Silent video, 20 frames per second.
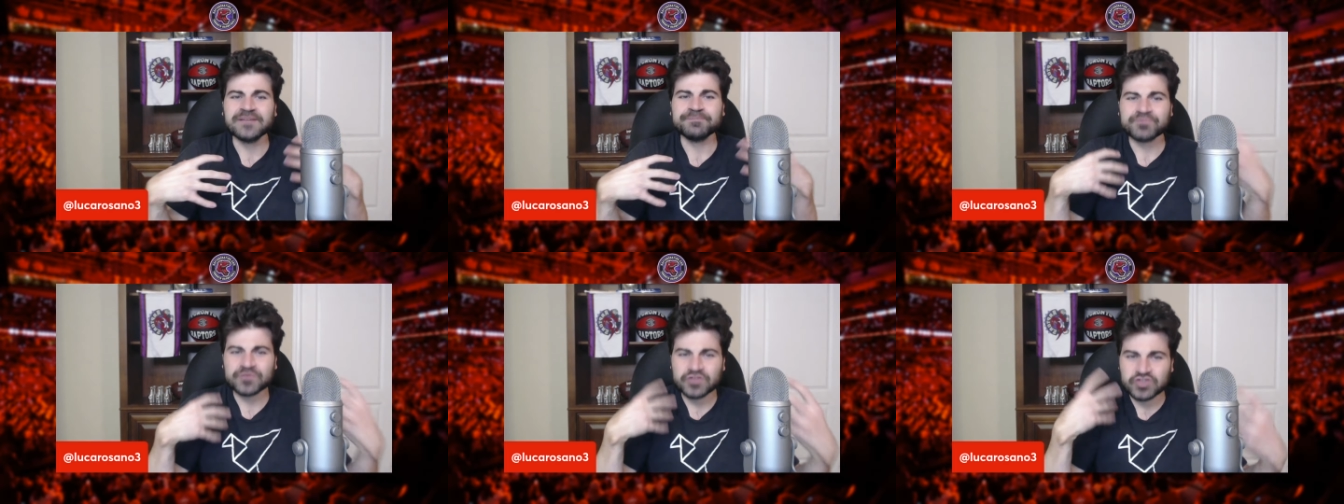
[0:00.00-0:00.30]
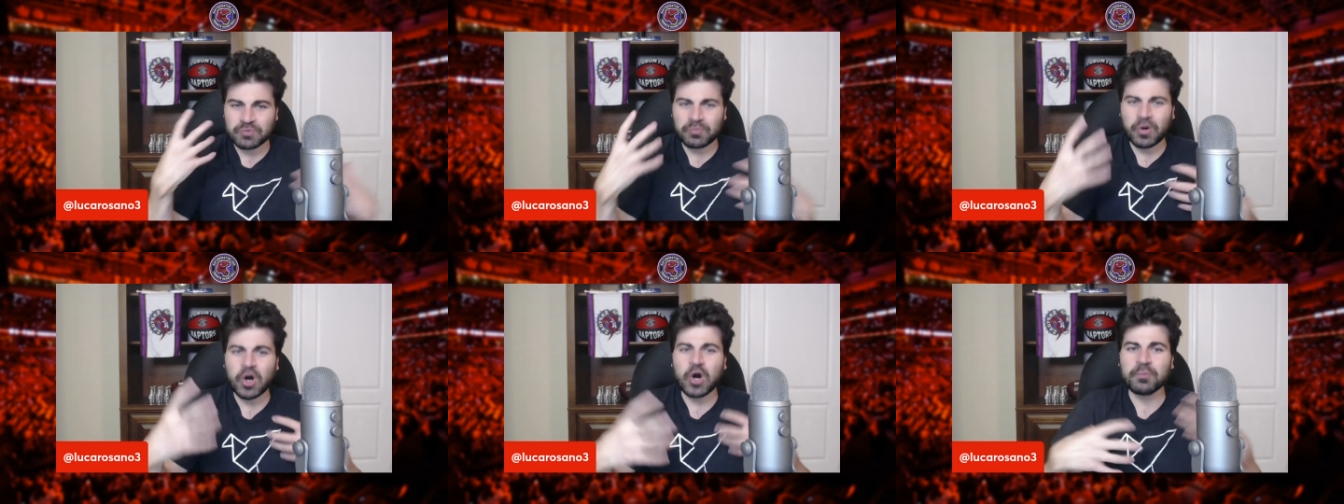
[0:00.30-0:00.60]

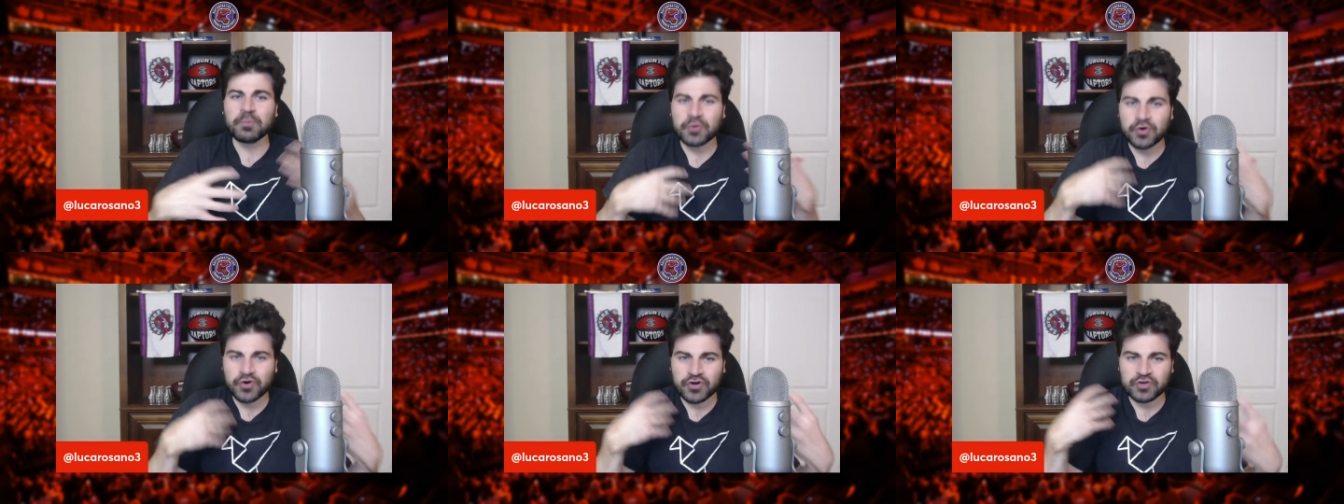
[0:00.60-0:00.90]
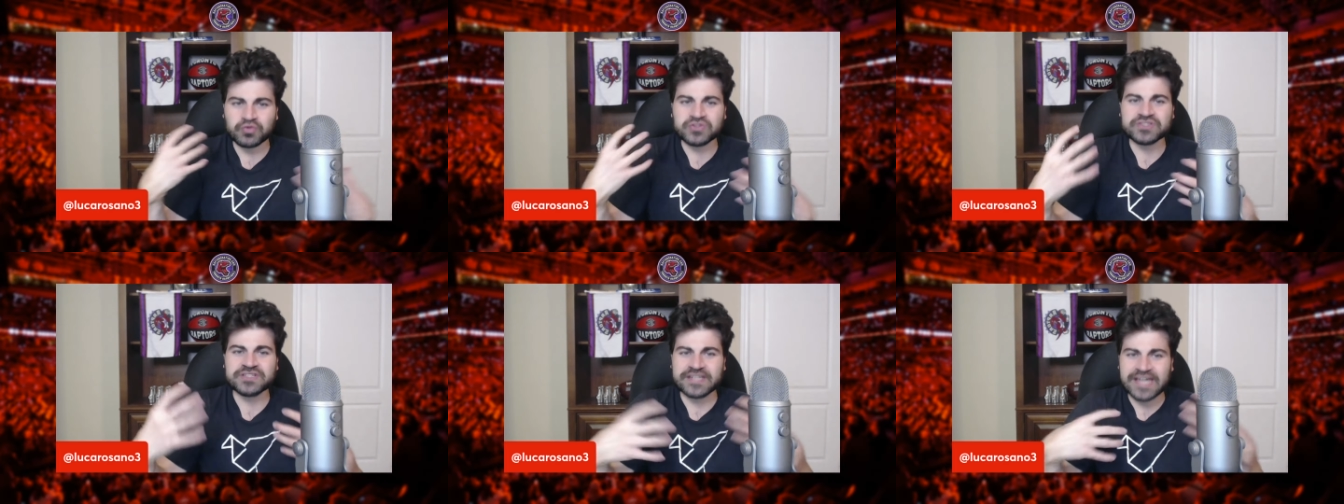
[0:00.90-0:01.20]
Jamal Murray
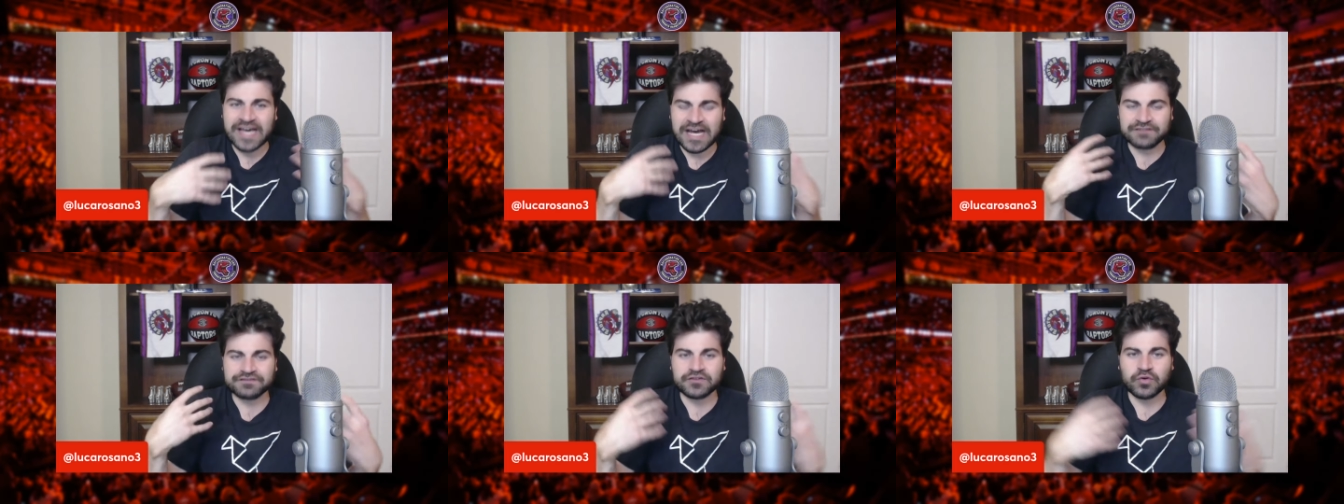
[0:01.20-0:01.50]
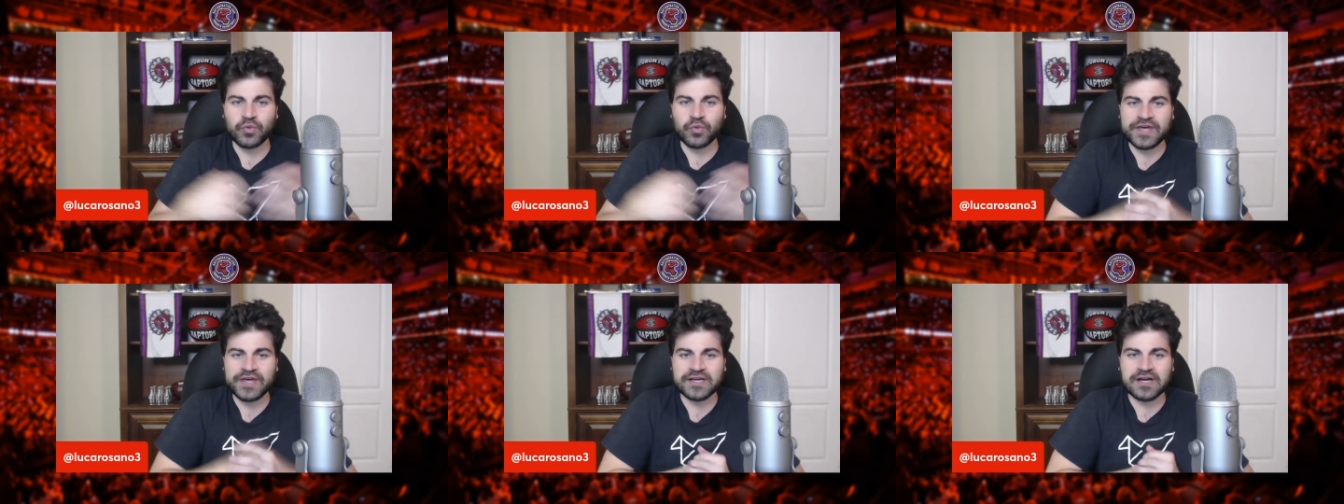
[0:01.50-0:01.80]
was going to have to
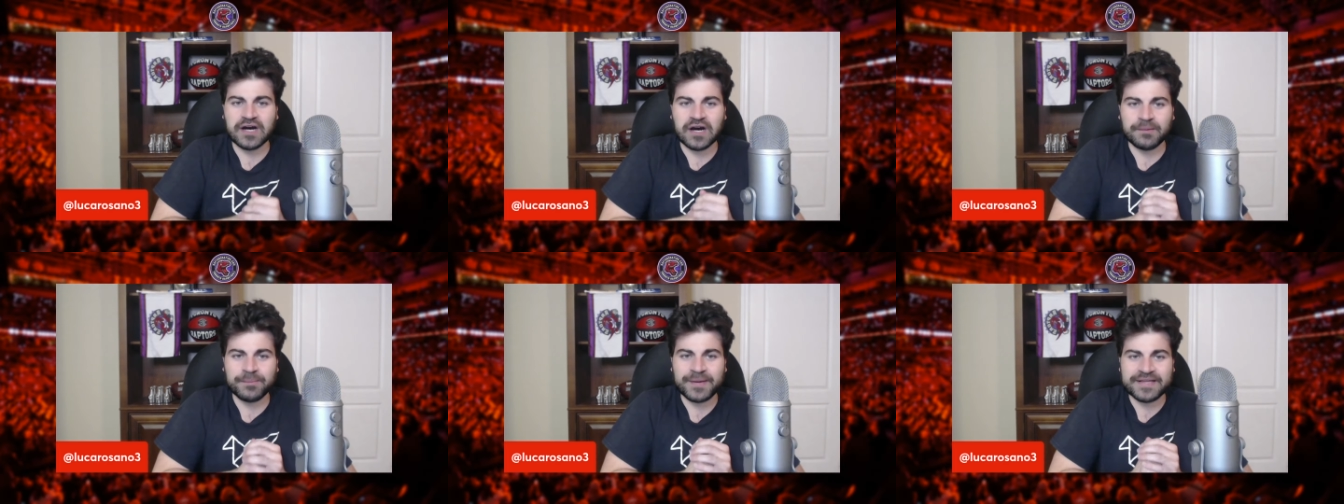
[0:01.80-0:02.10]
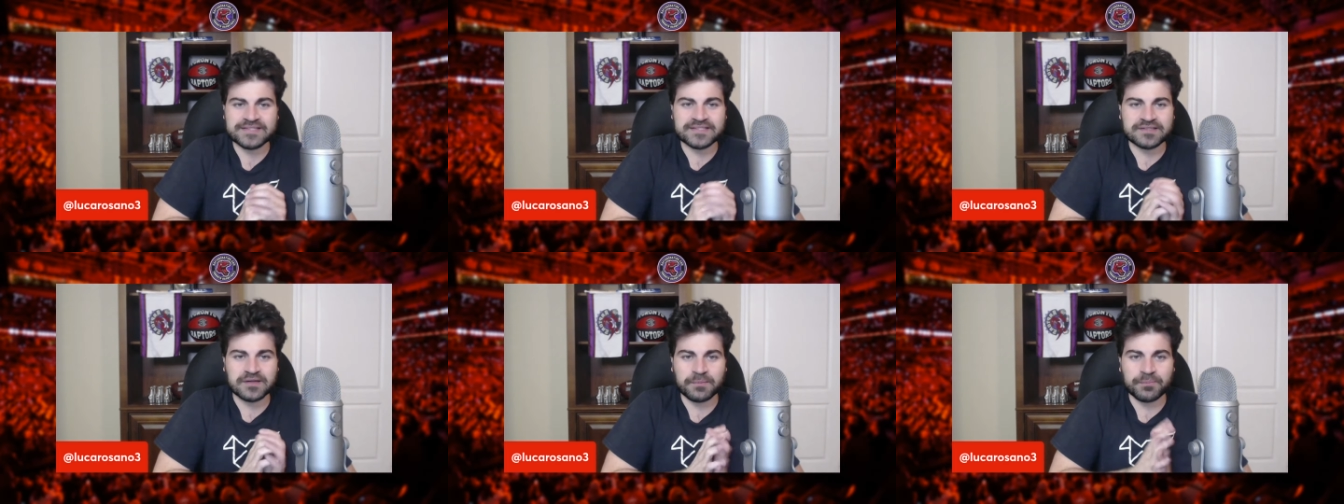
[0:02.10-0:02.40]
wake up
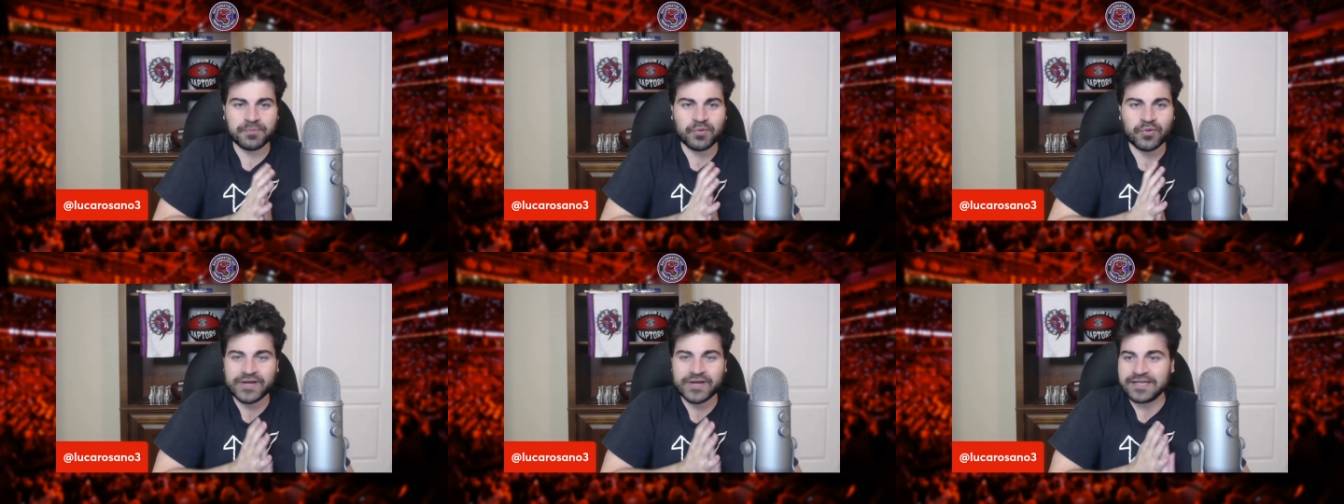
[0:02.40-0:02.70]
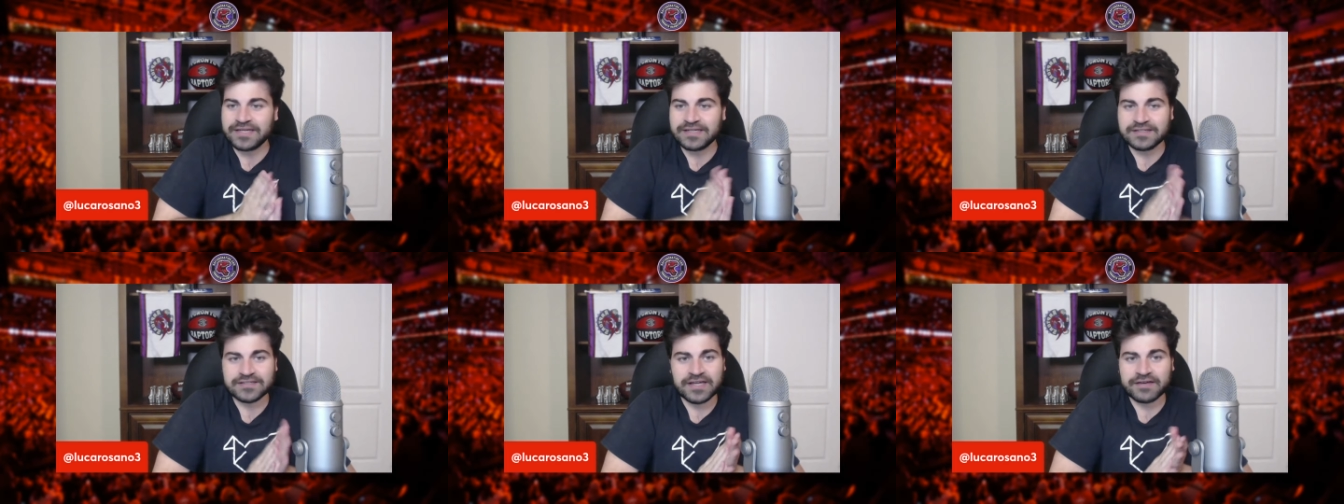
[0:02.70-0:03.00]
at some point,
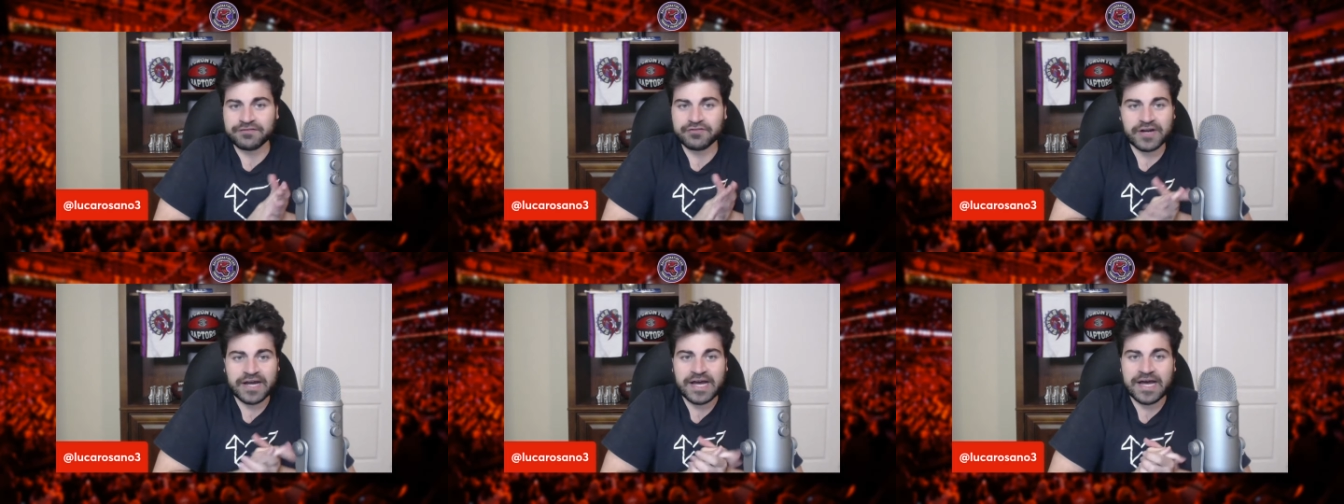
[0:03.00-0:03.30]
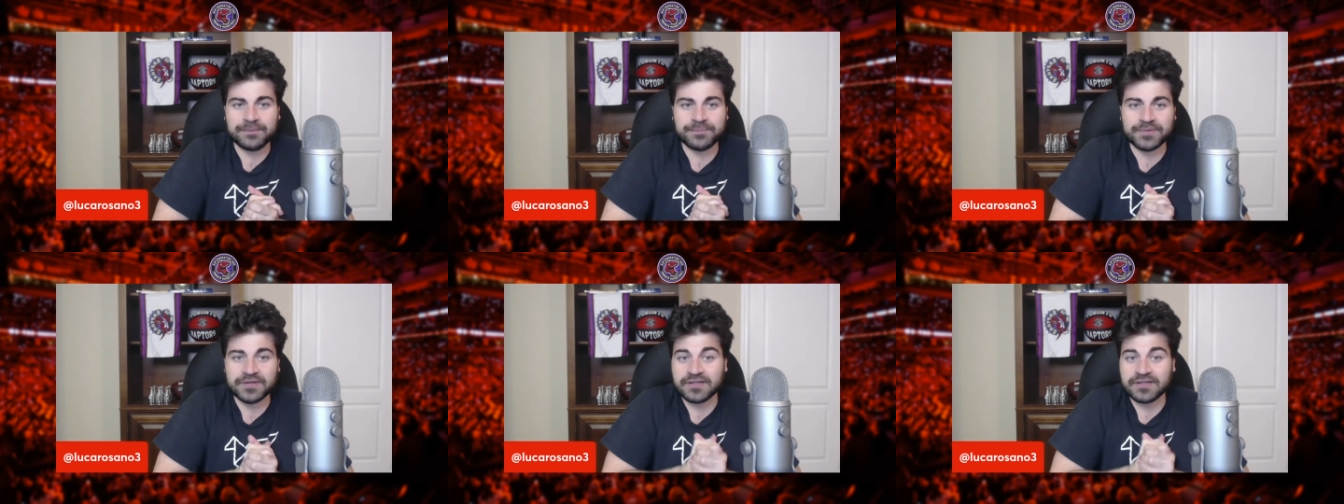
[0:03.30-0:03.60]
and it never
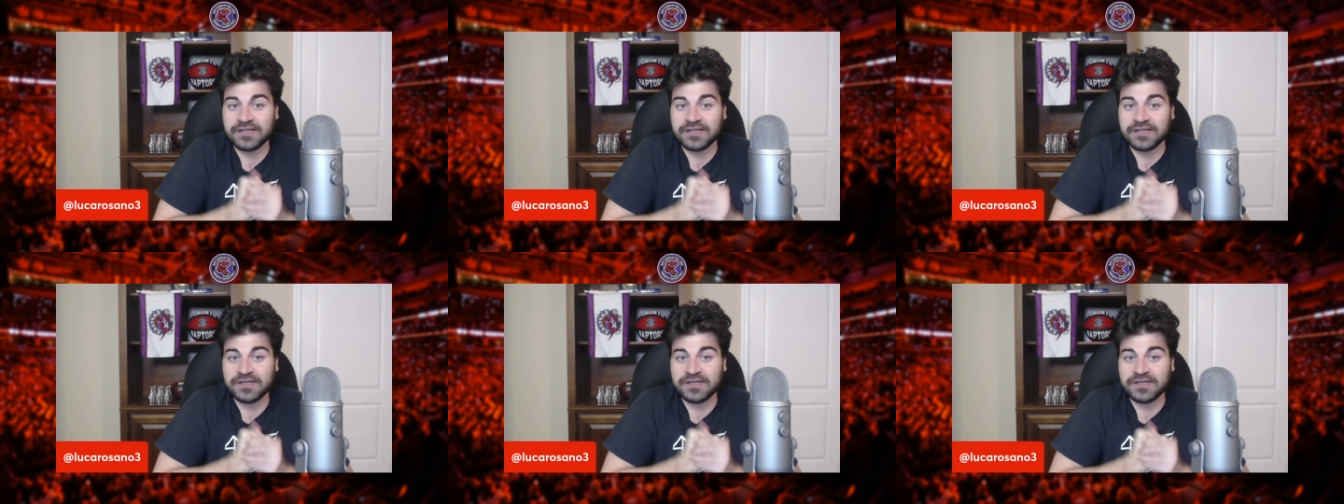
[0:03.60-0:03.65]
happened.